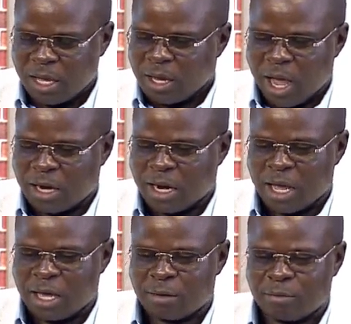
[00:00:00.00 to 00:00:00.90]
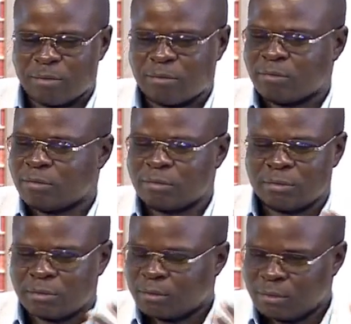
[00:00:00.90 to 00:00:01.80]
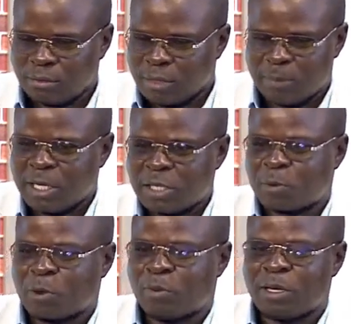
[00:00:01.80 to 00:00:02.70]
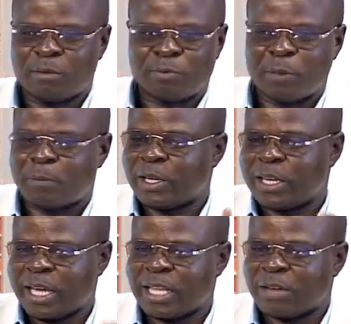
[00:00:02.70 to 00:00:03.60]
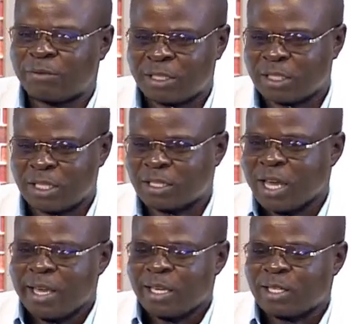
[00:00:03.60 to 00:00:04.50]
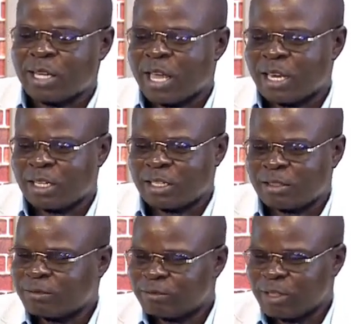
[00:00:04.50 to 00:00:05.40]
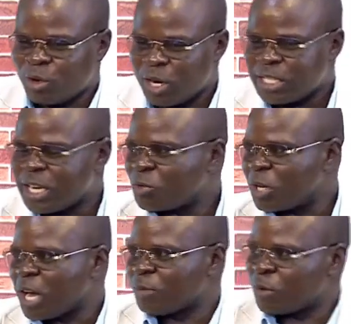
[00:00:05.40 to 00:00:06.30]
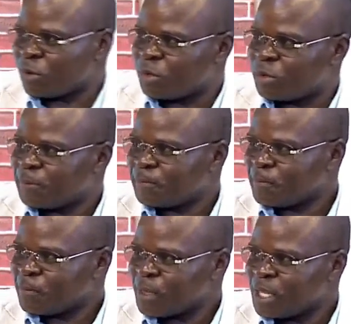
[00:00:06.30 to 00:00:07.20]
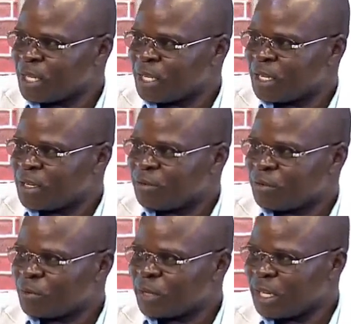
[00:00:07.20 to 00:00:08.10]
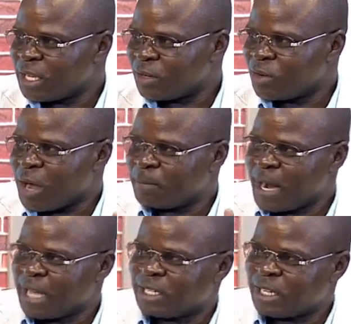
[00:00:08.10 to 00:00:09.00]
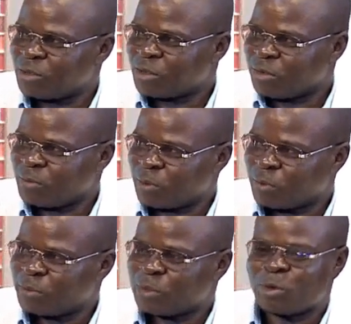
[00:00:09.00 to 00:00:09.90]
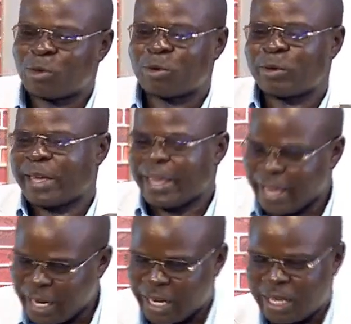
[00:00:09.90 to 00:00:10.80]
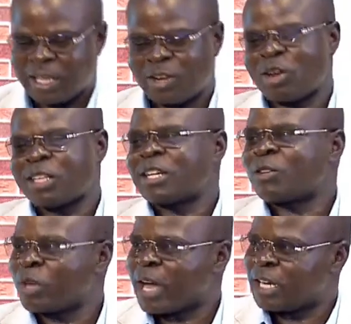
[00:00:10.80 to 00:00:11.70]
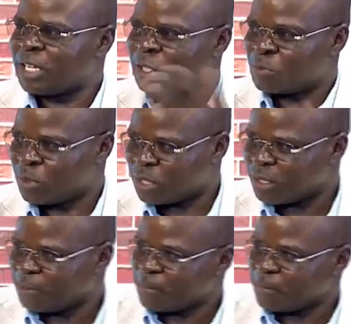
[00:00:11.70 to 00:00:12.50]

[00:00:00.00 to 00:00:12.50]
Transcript: and maybe this problem people in Kenya are facing it, is there any knowledge that we can borrow from Kenya, apply it here to solve our problems, or any knowledge that we can export